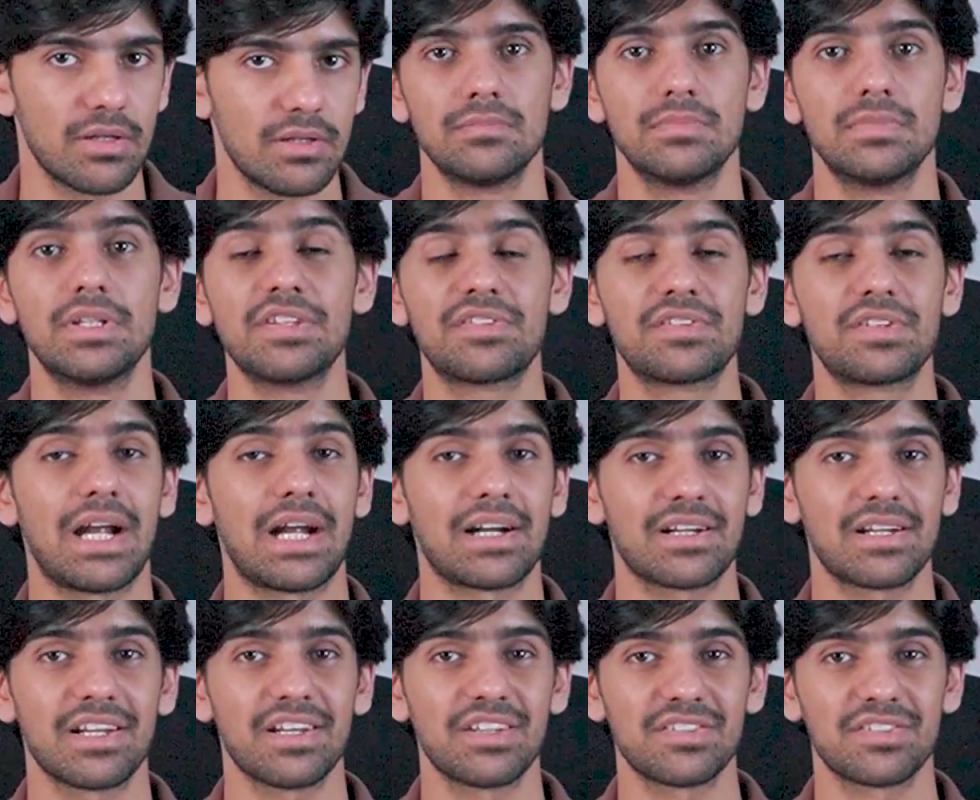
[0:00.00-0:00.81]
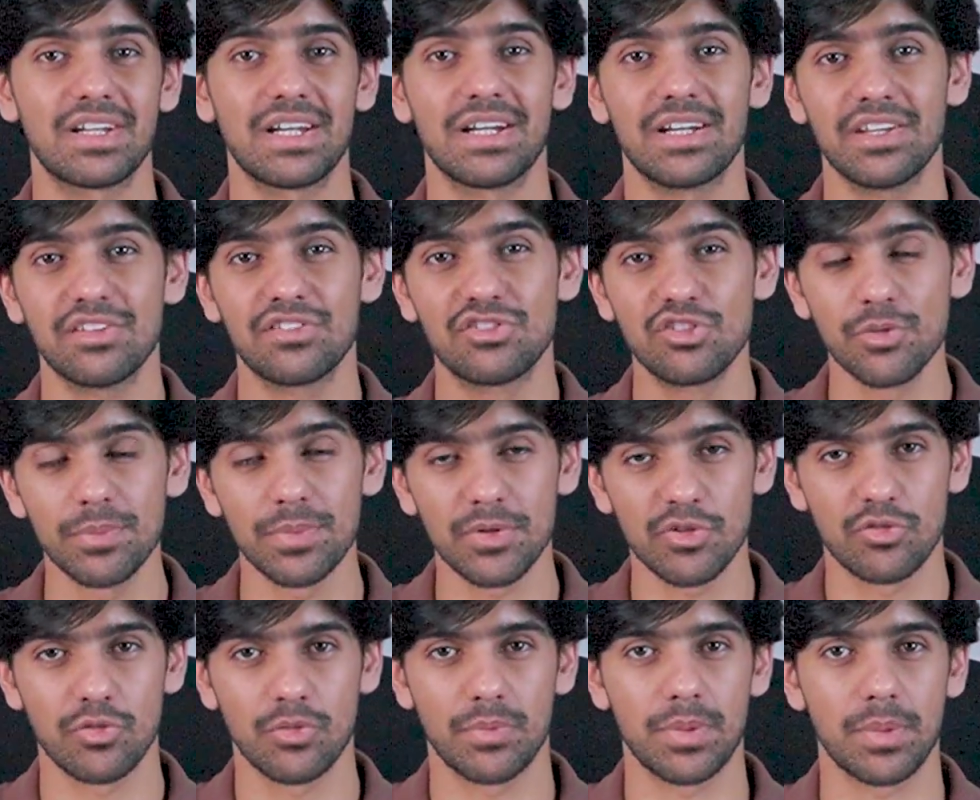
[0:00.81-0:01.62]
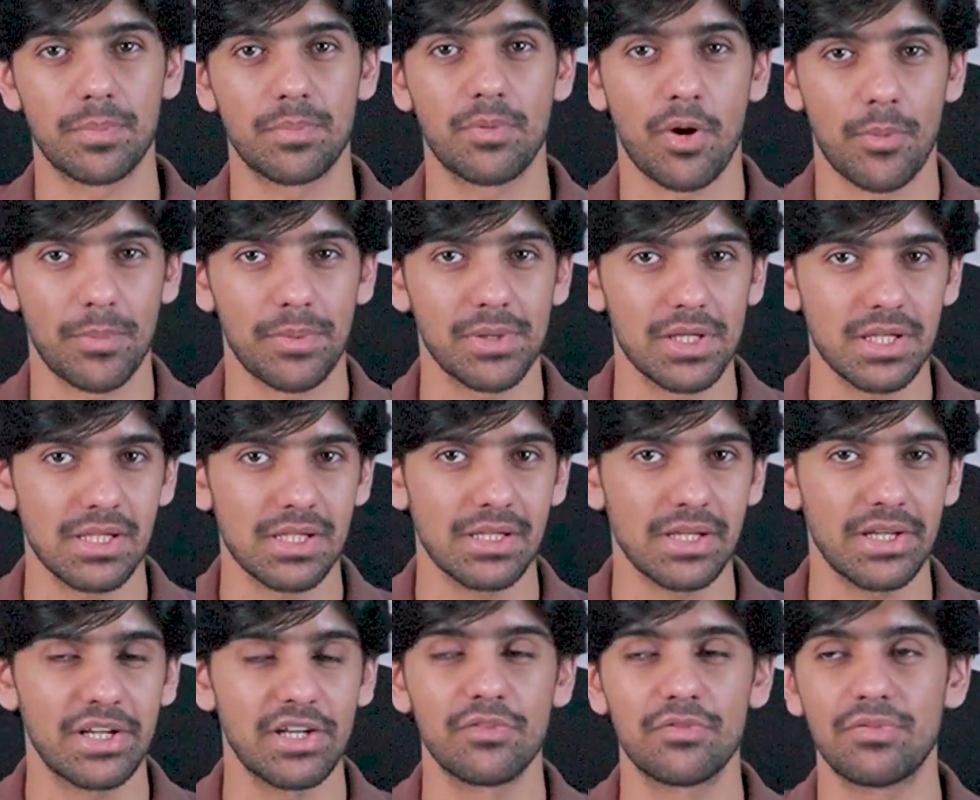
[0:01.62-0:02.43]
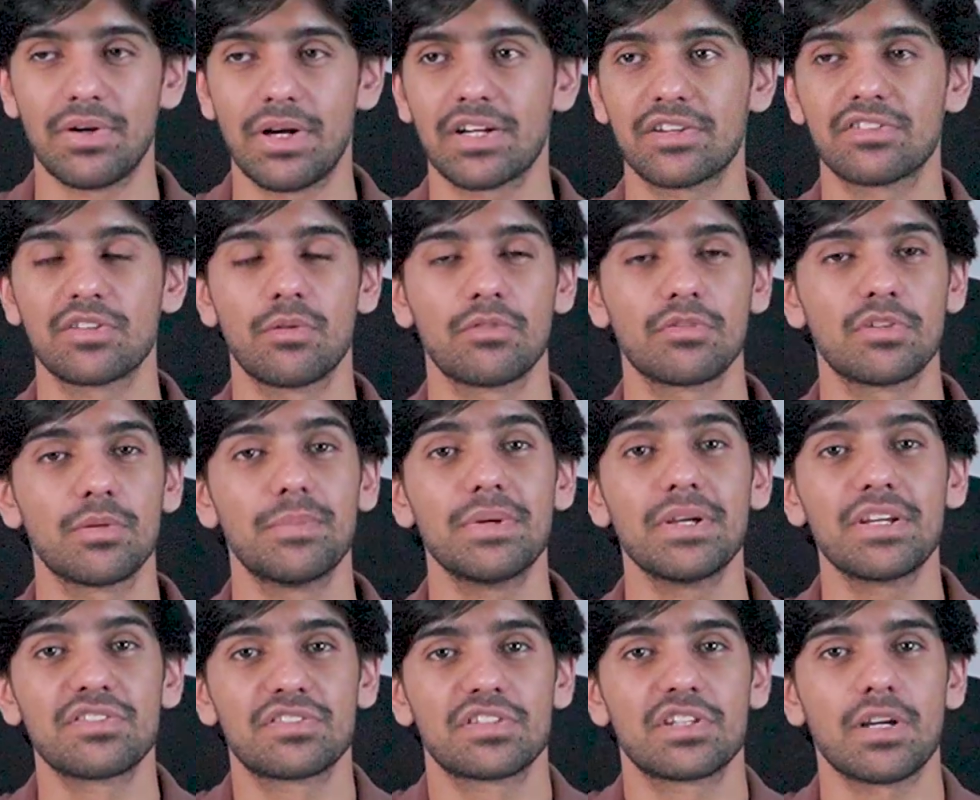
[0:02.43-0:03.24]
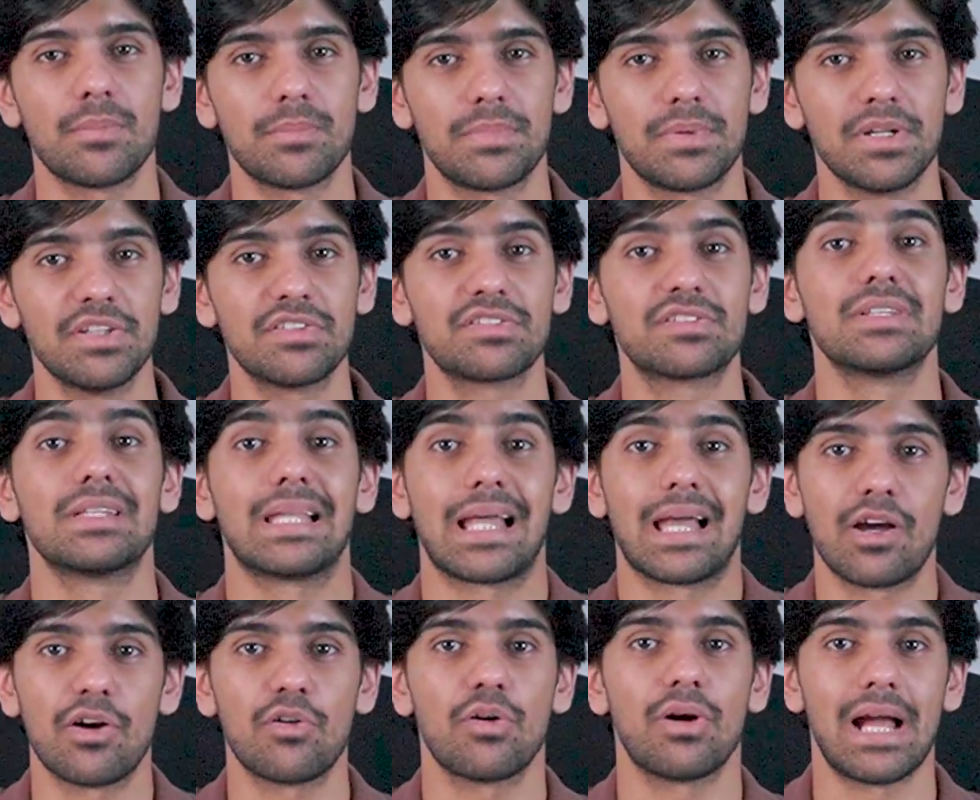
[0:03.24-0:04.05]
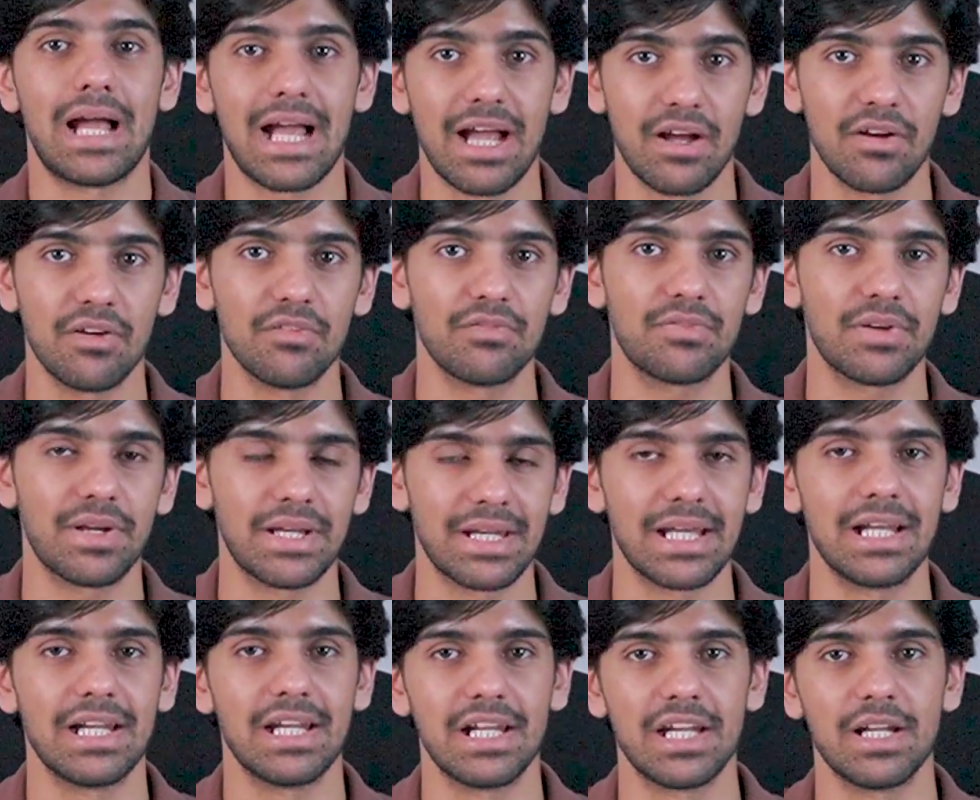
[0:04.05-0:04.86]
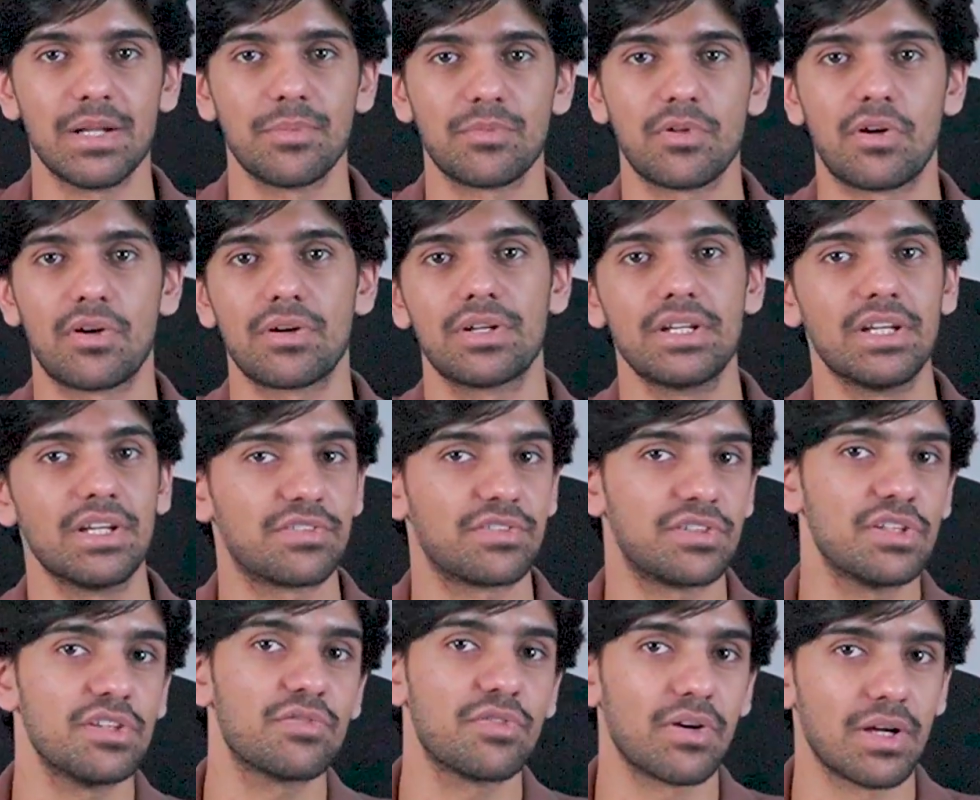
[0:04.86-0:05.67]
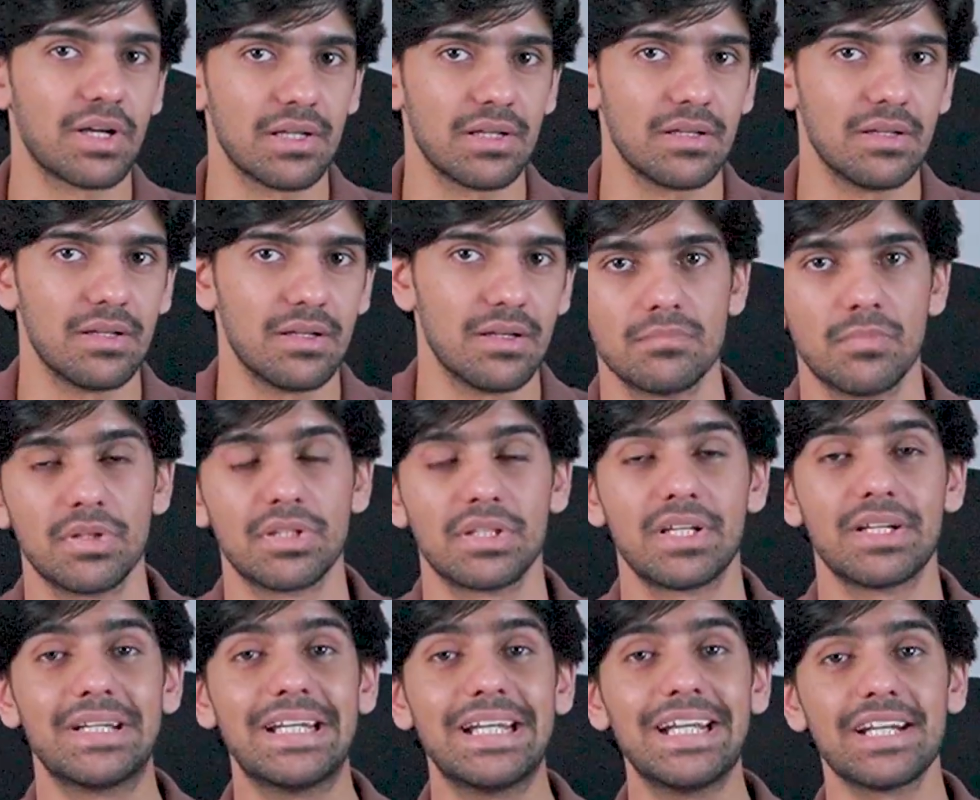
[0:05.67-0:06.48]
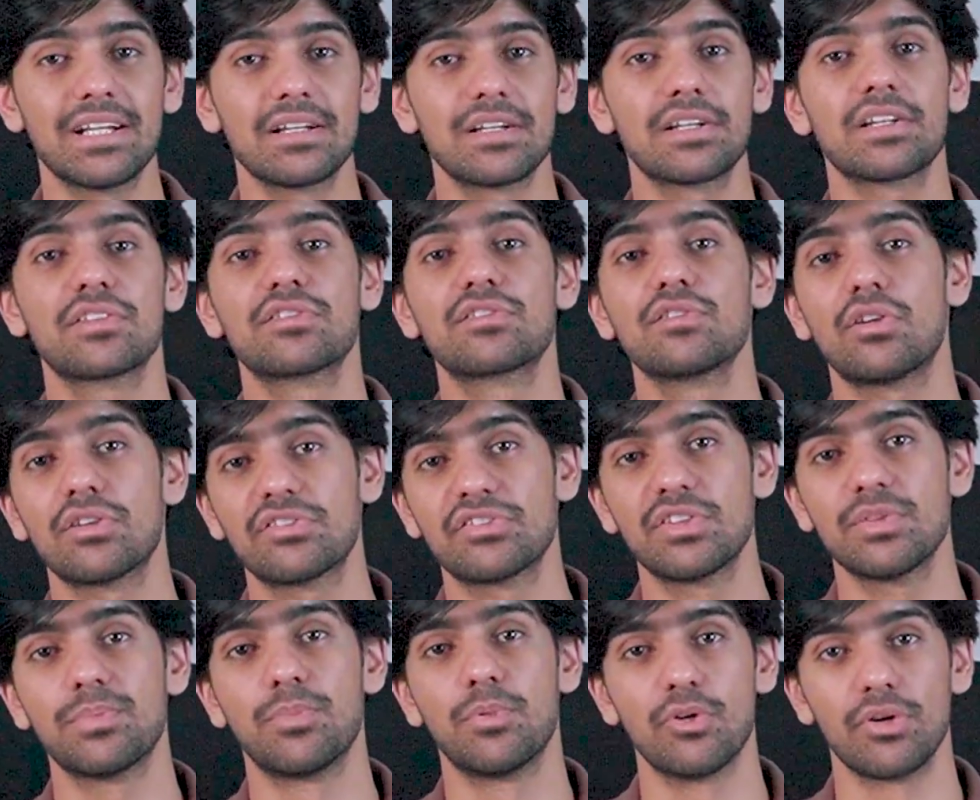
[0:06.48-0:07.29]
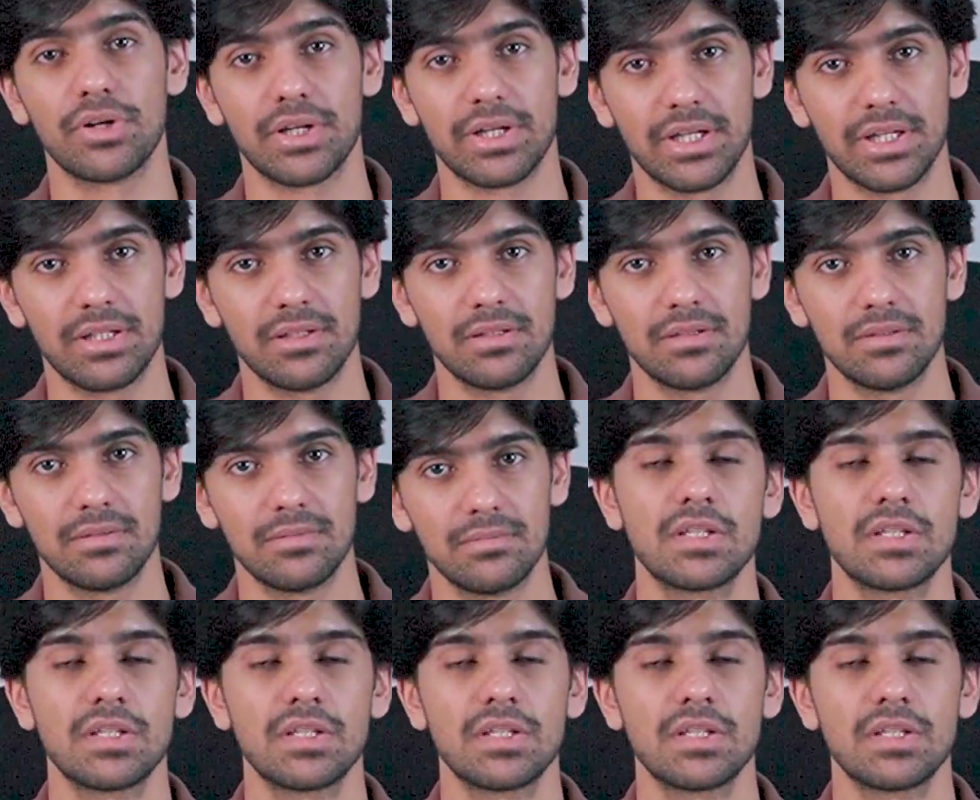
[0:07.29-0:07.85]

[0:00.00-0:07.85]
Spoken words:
This tactic is getting super popular, and in fact, some of the biggest companies now have an LLM.txt file, but the data does not support it.